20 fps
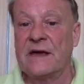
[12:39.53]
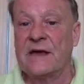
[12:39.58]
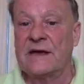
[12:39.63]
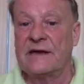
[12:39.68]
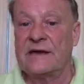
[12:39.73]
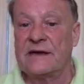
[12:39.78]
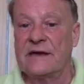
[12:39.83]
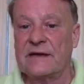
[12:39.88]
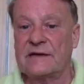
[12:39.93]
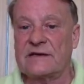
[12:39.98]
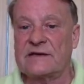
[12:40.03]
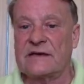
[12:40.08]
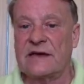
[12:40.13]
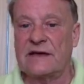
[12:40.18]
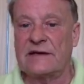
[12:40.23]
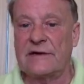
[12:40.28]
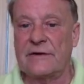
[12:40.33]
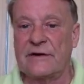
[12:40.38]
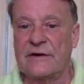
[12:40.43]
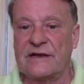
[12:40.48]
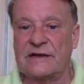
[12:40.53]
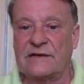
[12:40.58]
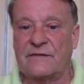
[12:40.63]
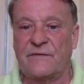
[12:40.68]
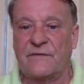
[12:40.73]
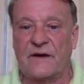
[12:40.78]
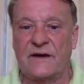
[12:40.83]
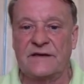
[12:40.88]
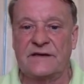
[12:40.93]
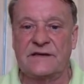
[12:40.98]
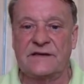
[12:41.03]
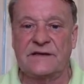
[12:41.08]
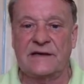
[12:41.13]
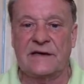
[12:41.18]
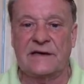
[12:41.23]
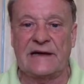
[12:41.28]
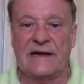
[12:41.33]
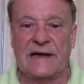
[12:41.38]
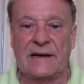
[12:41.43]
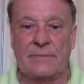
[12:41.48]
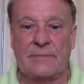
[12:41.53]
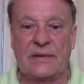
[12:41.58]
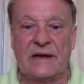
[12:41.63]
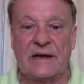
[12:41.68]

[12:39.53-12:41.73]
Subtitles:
He accelerates, finds Delap.